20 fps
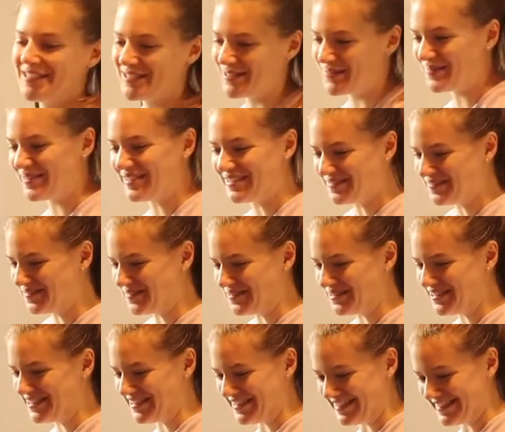she's wonderful.
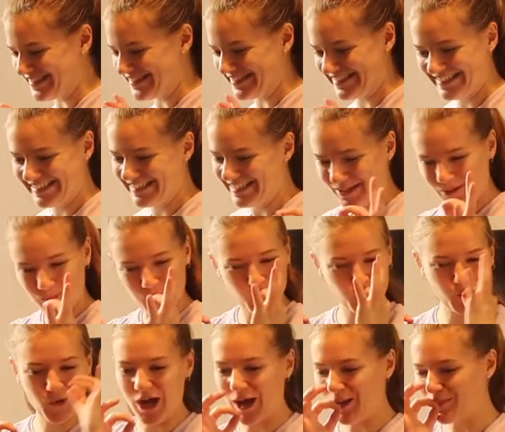She's
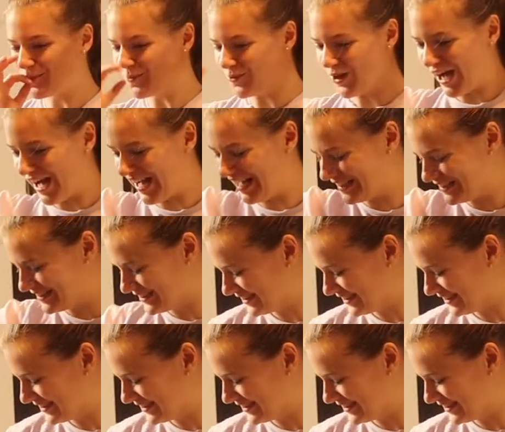mwah, mwah.